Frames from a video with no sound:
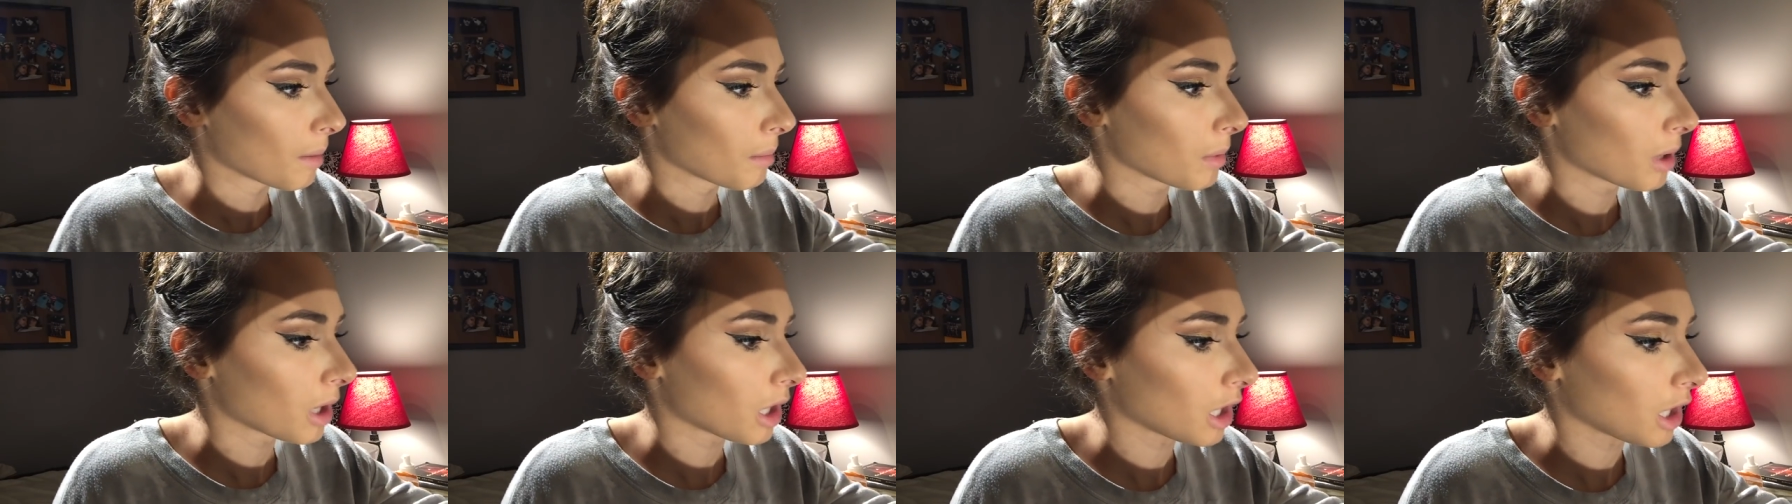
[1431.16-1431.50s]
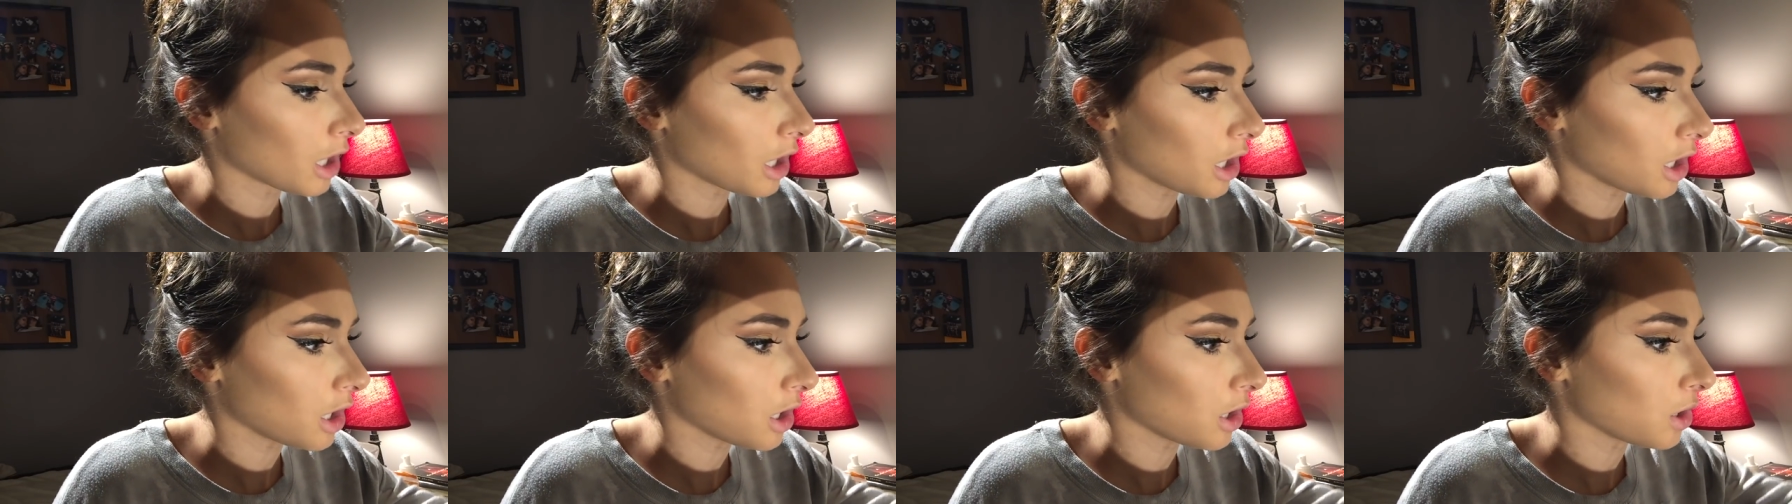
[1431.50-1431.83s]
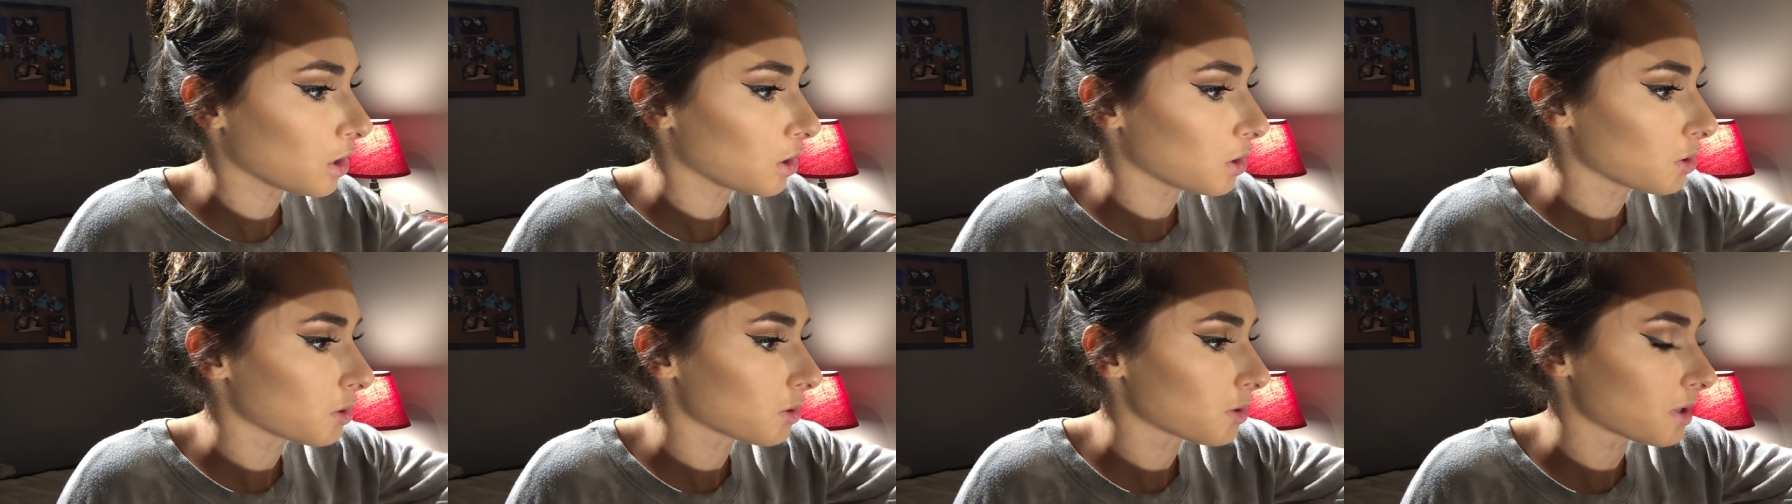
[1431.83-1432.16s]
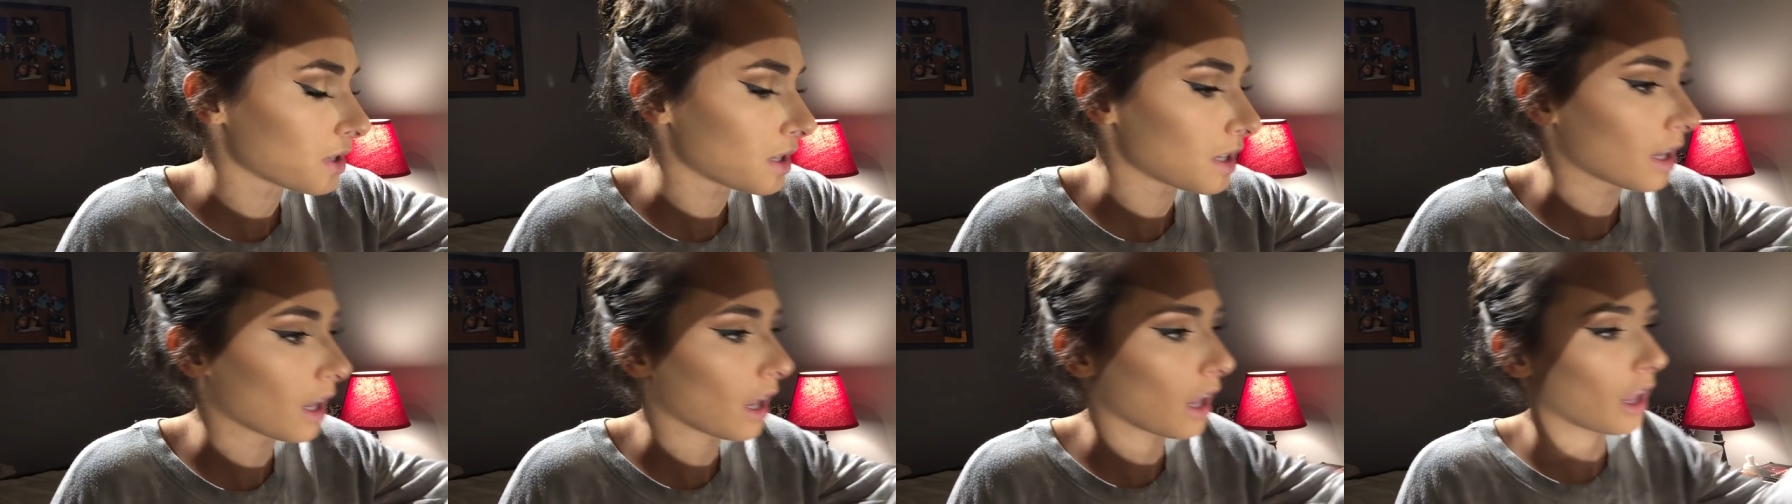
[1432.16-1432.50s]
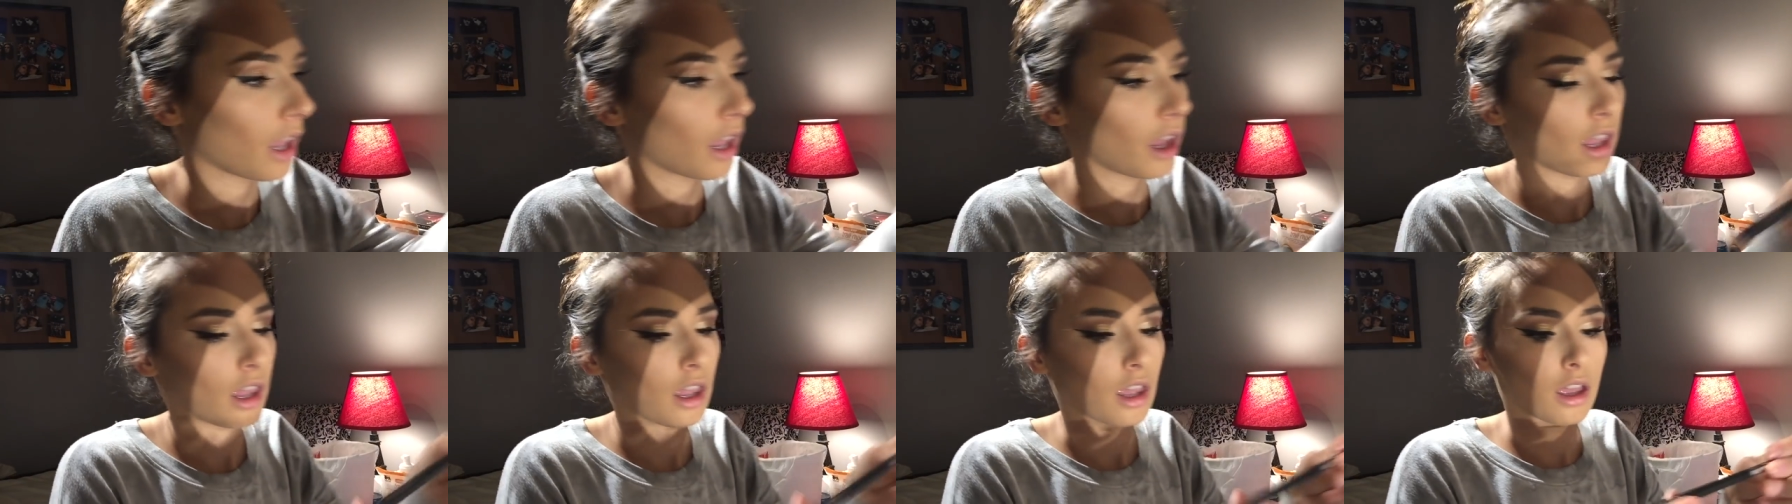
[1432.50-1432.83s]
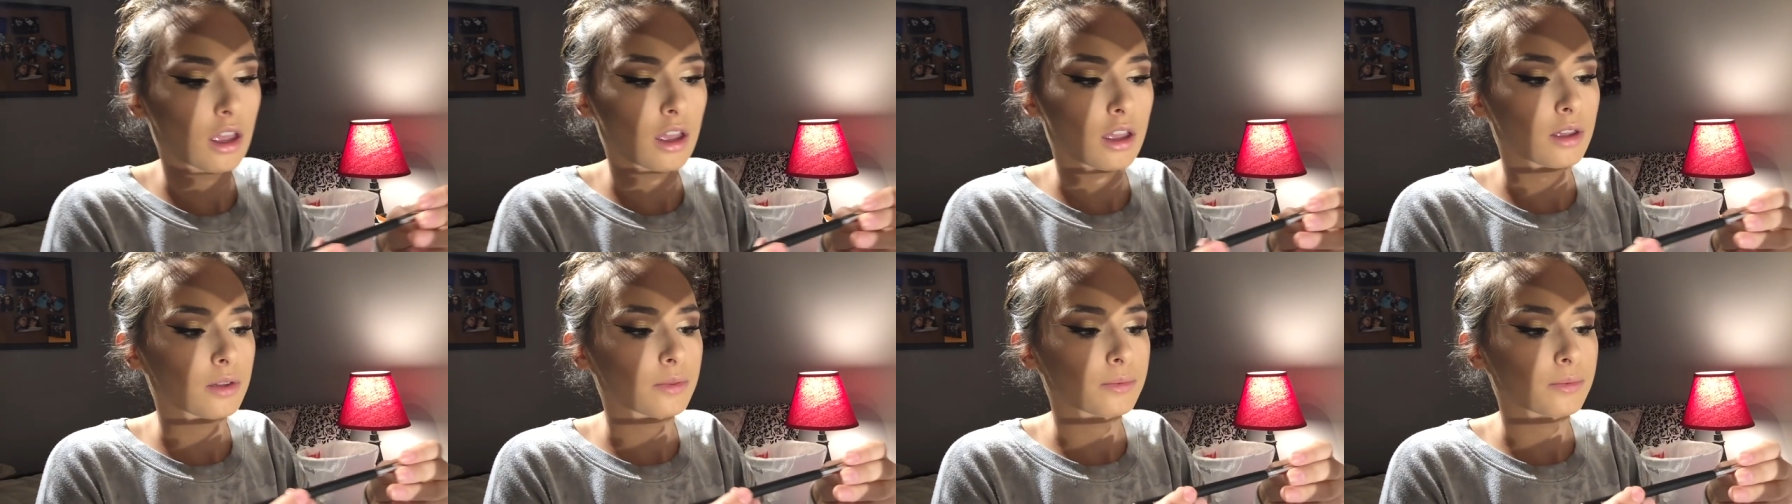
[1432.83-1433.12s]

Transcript: I'm gonna use the